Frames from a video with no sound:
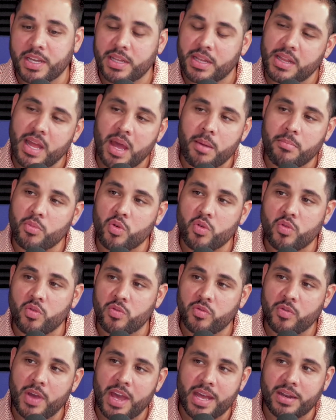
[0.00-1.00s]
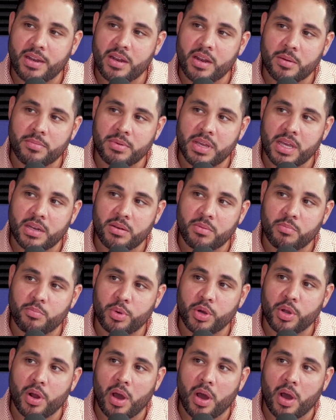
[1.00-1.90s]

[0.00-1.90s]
And then that move ended up getting put